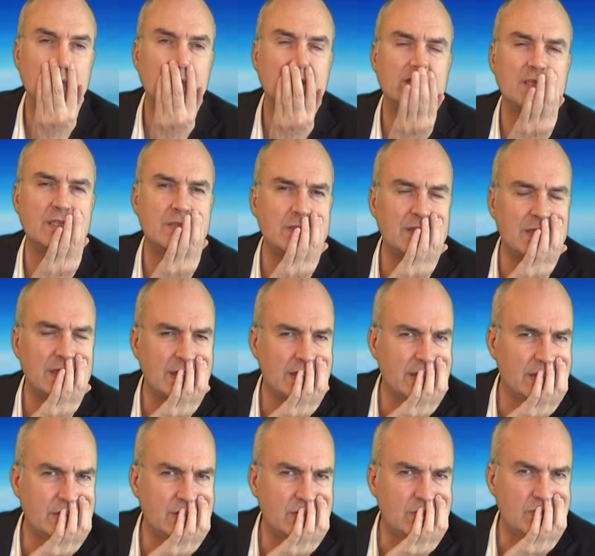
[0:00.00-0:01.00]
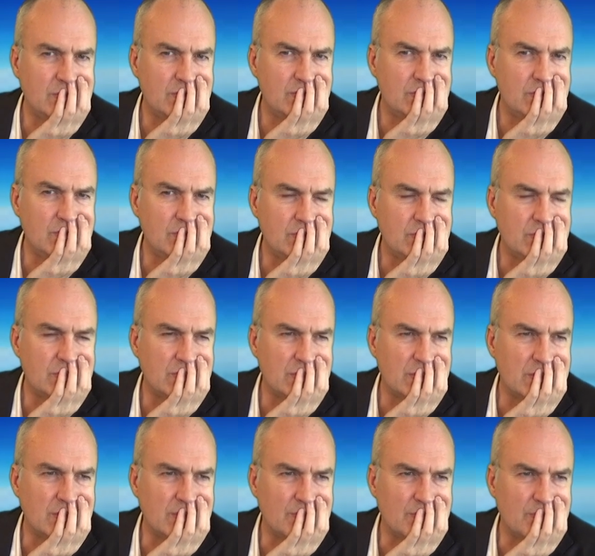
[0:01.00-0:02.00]
it's nice to do
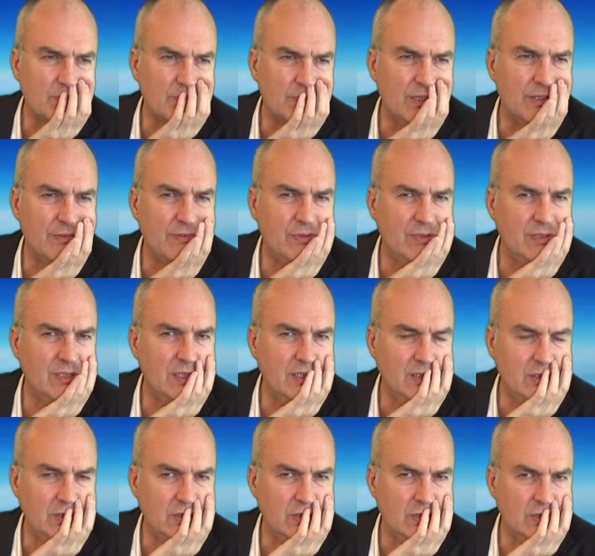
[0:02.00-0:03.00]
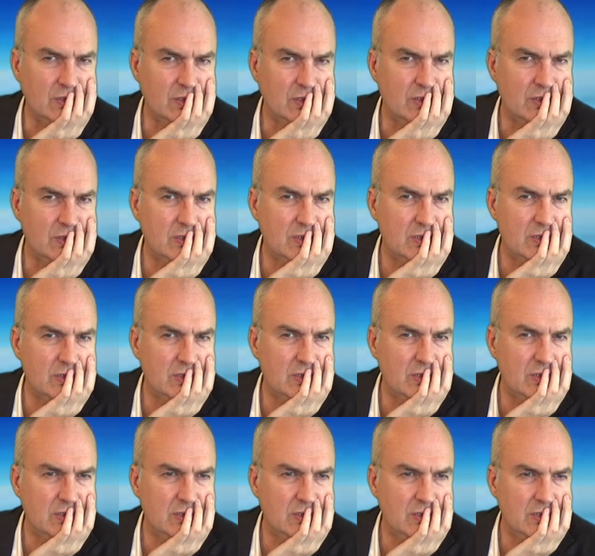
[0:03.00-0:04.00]
some
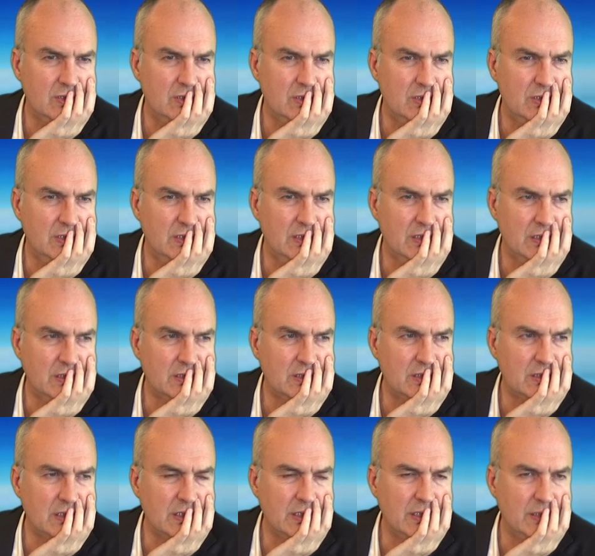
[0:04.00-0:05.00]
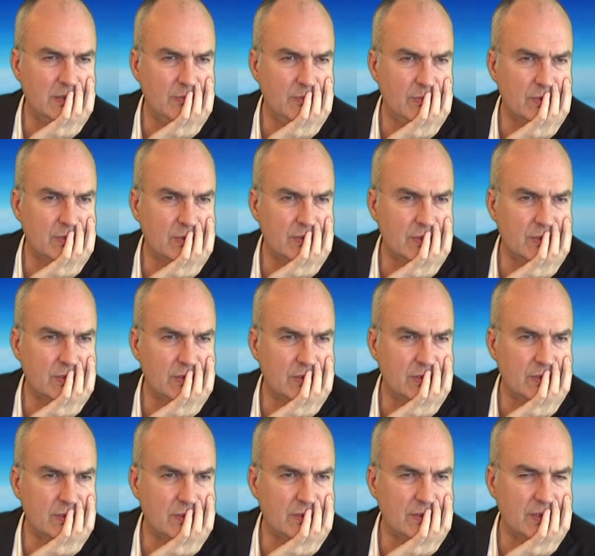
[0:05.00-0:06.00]
levitations. It's able,
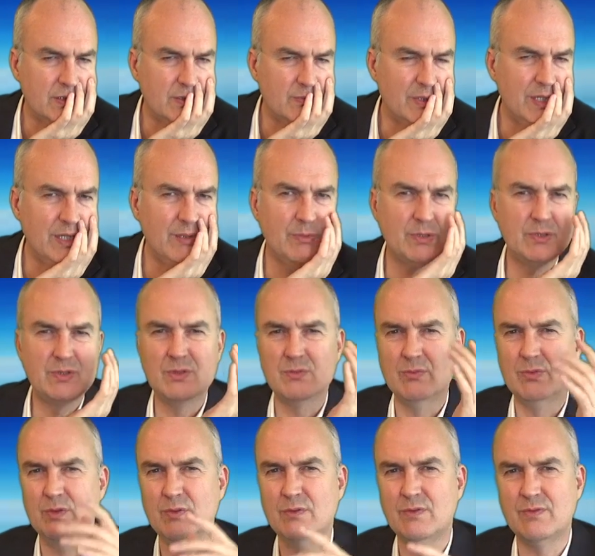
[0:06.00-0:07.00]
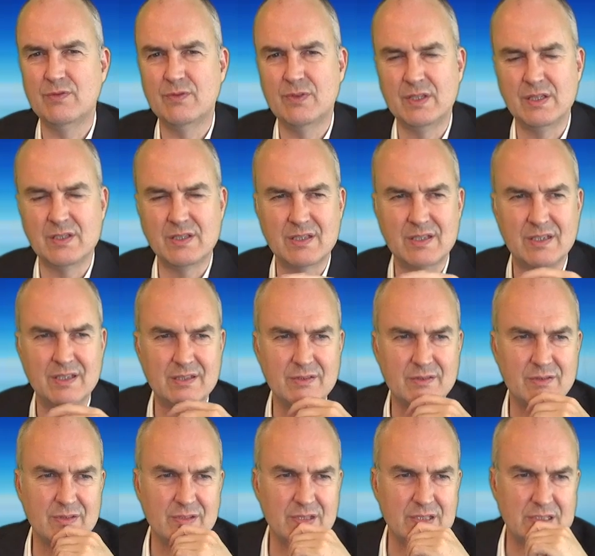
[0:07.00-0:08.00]
I'm able to move these kind
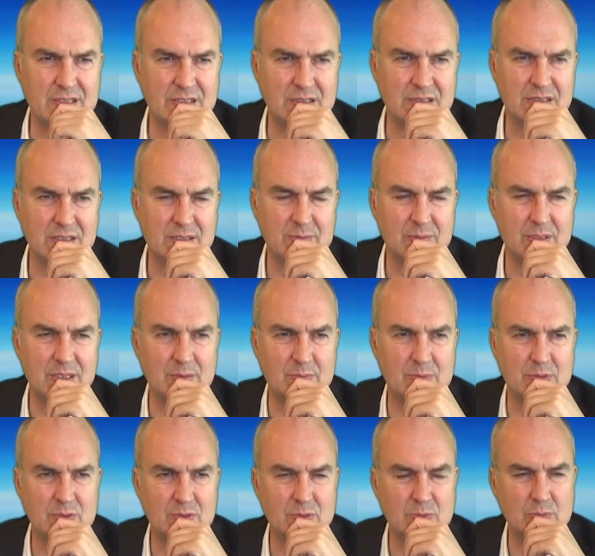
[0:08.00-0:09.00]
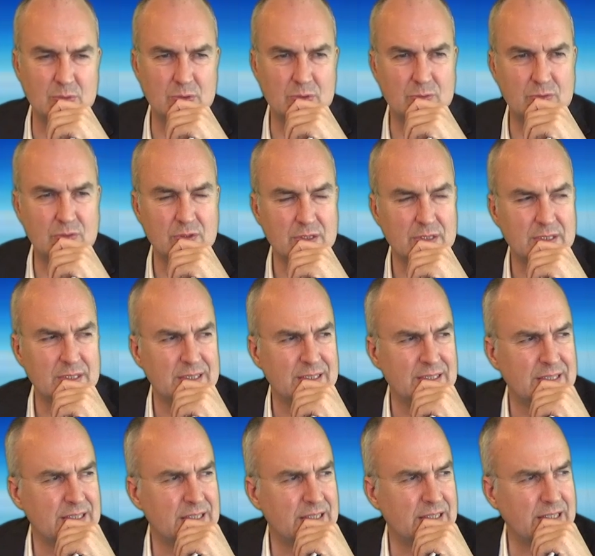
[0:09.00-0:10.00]
of things. I'm able to
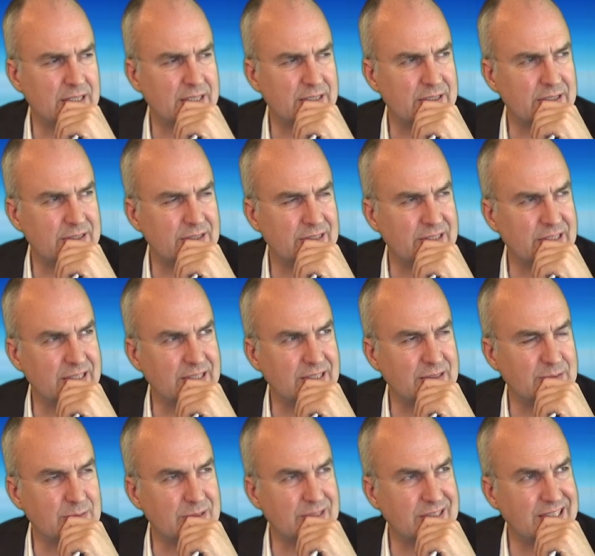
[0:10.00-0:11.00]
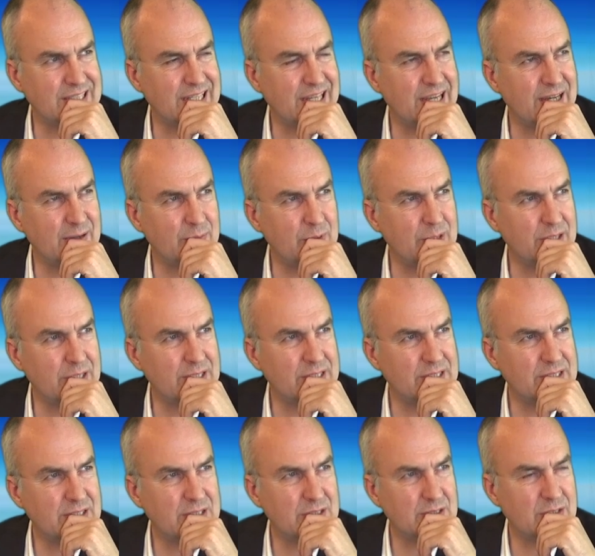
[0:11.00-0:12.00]
move other things, but yeah, what
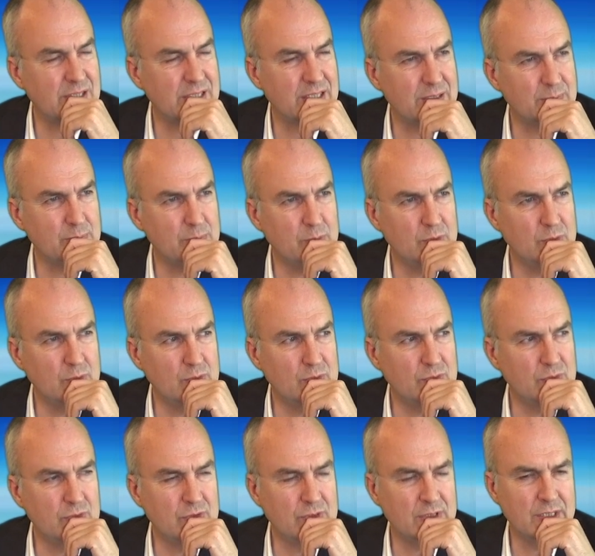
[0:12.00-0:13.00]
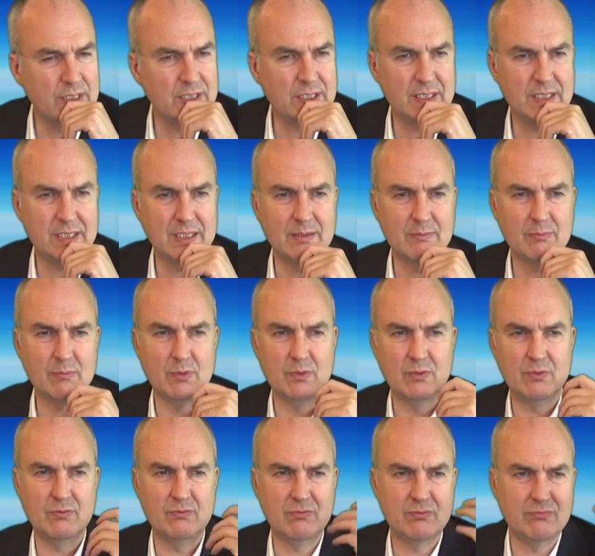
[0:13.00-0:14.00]
should I move? I can
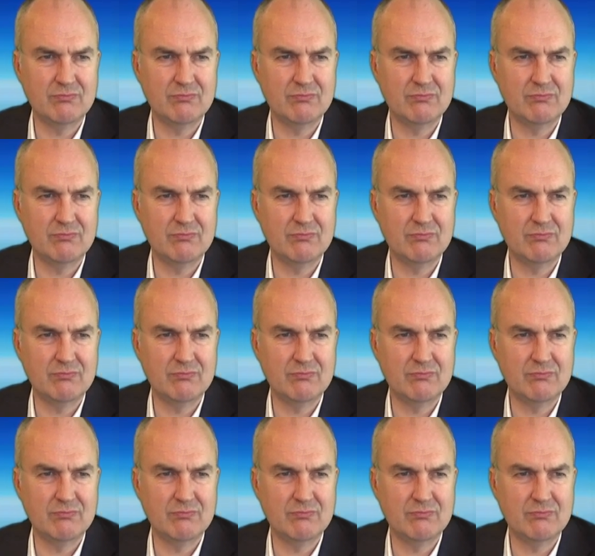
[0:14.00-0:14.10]
move